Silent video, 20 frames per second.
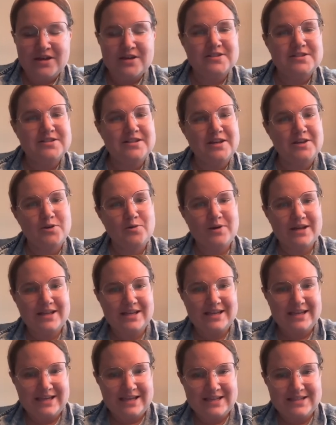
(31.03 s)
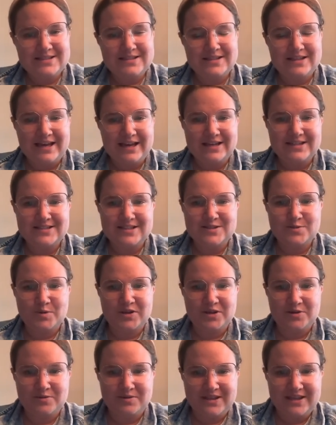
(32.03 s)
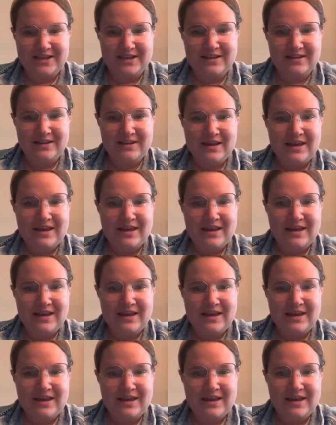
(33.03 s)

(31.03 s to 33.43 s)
so that you can easily access what you need